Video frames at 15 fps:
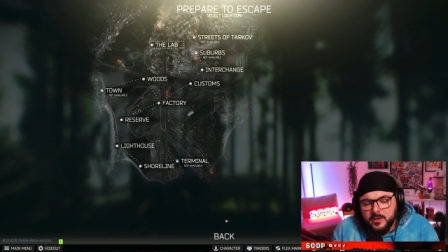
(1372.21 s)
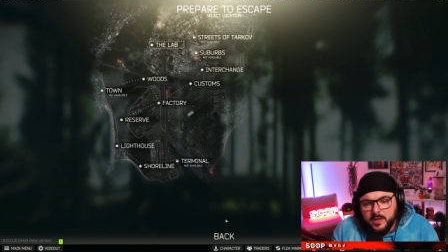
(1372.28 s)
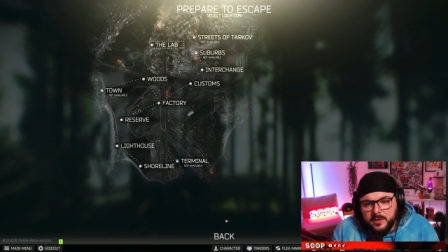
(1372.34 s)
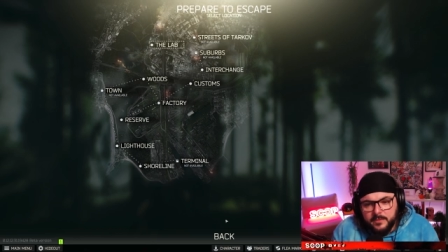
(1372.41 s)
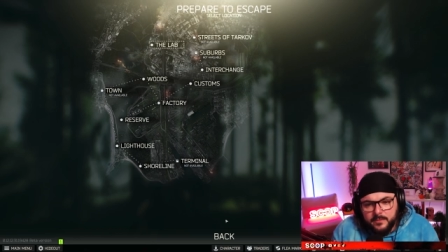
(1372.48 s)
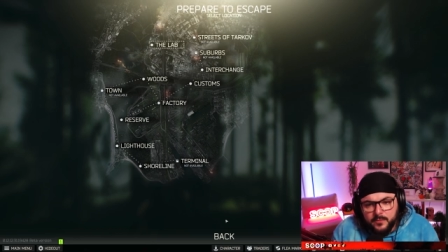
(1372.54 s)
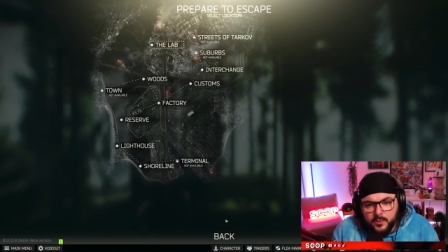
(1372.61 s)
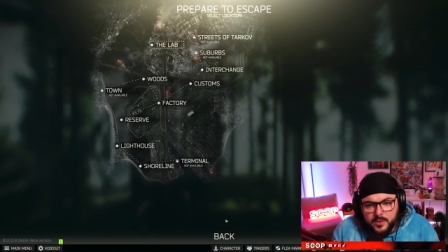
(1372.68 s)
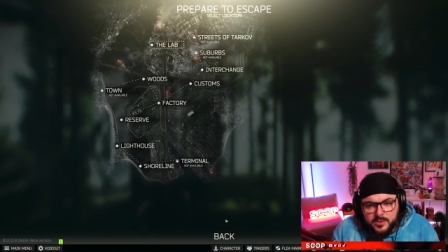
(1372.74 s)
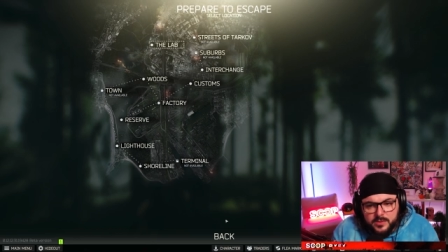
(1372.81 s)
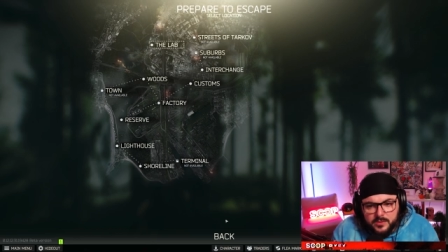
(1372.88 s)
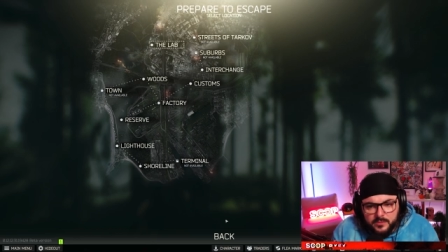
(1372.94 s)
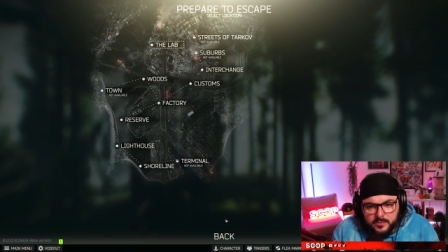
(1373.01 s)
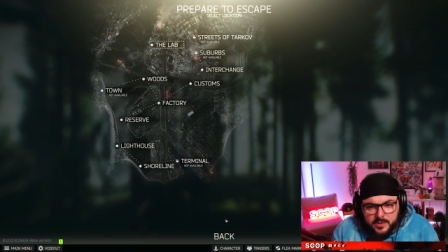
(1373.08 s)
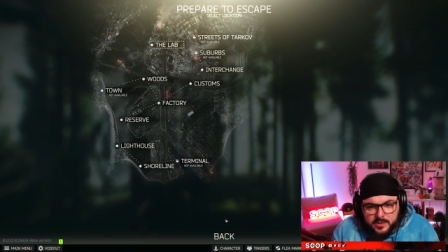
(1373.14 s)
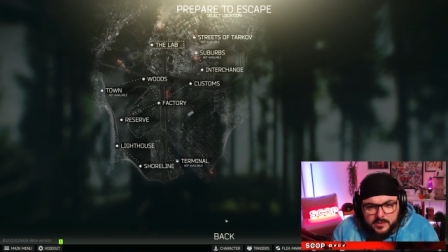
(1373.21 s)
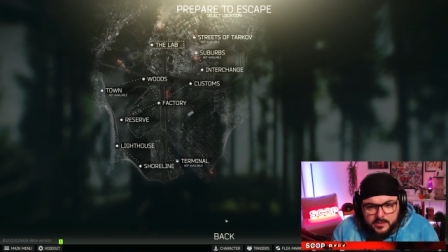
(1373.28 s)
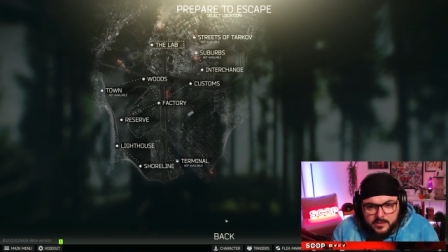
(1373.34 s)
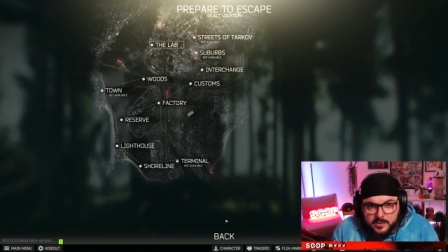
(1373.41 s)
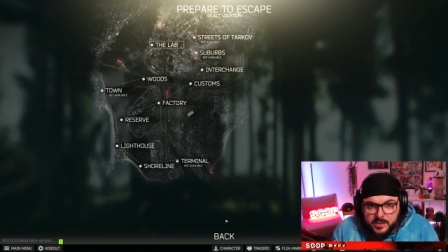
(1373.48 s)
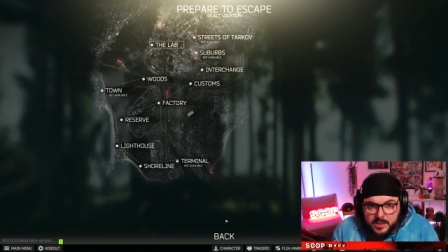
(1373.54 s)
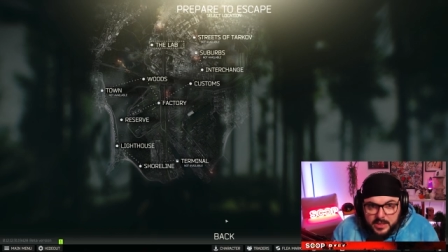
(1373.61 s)
kind of forced to run
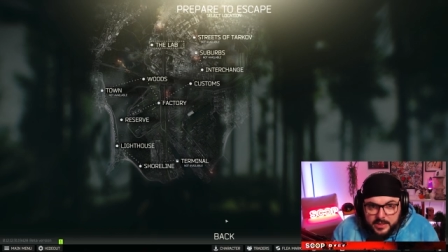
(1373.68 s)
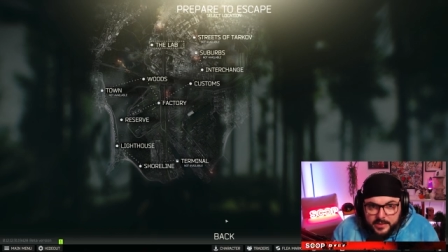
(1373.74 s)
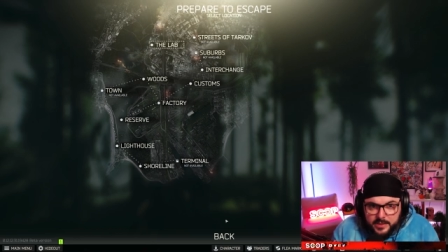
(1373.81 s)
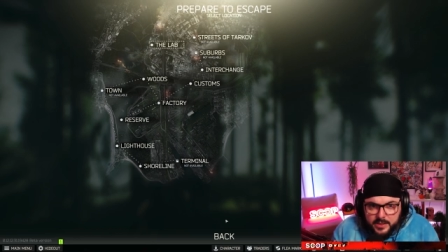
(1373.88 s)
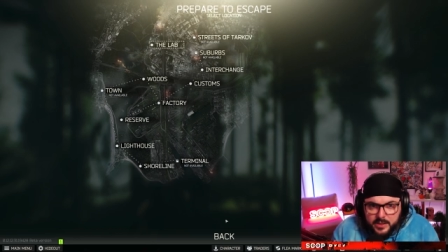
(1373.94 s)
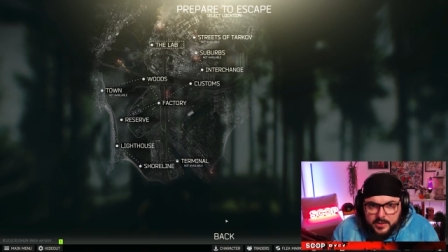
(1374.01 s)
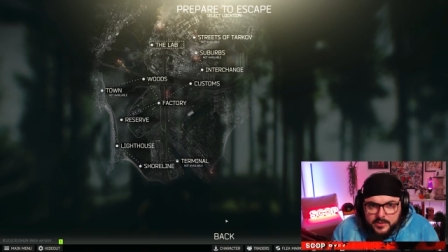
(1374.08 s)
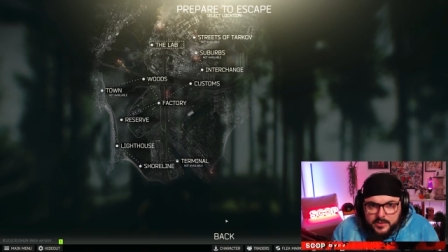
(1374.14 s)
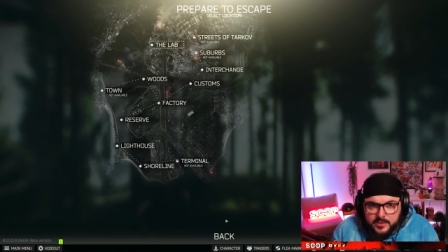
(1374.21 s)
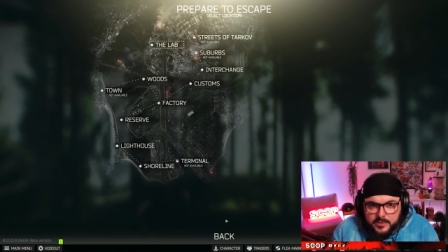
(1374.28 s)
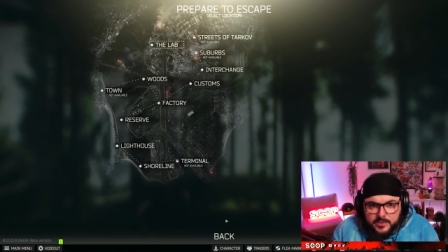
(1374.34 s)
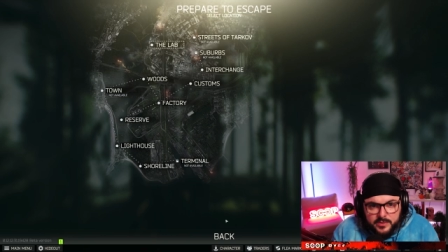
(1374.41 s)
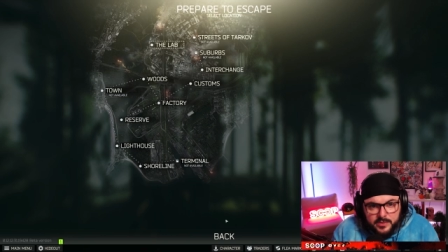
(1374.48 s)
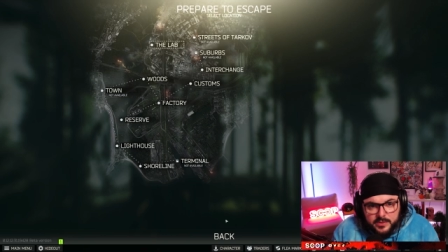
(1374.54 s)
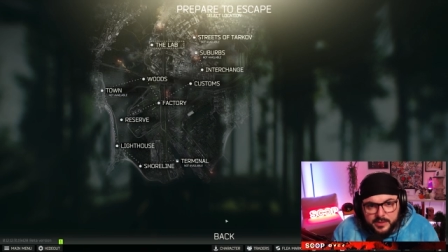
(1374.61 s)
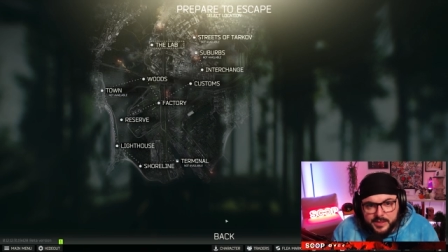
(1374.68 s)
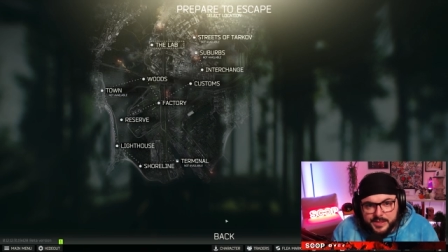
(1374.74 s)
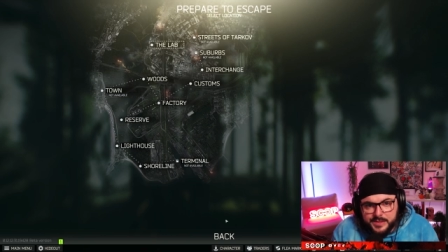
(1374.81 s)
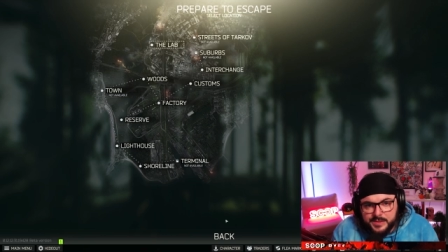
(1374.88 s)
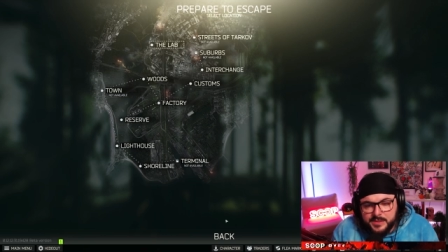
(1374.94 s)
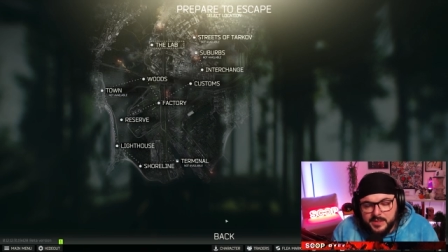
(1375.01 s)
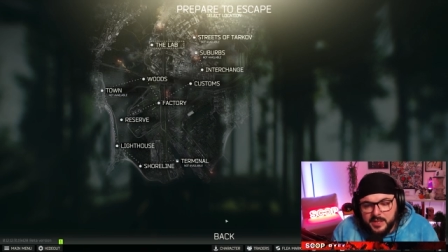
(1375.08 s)
certain gear and also certain
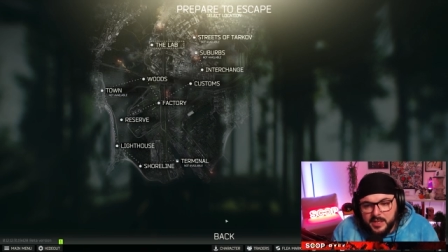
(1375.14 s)
guns.